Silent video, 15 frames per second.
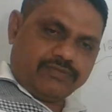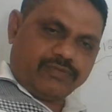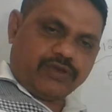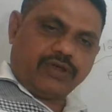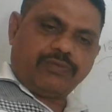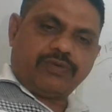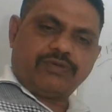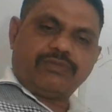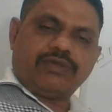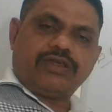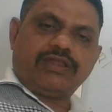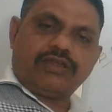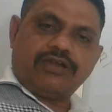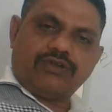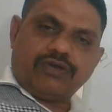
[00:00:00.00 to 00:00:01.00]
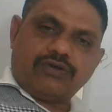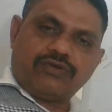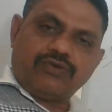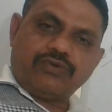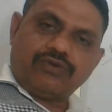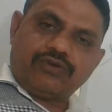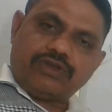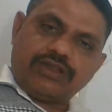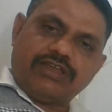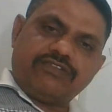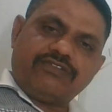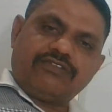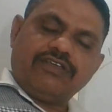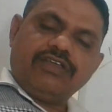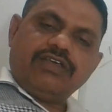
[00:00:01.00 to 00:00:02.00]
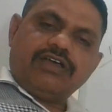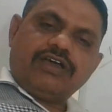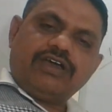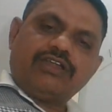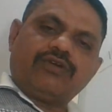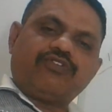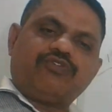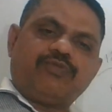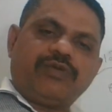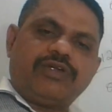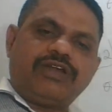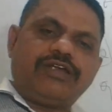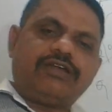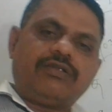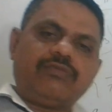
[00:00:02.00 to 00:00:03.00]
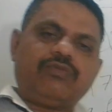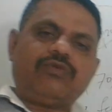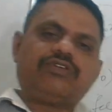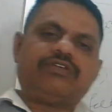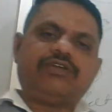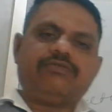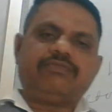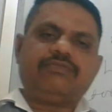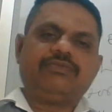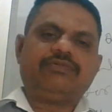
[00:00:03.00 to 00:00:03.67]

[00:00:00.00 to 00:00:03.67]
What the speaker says: proper manner, and you have to utilize, you have to spend little more time,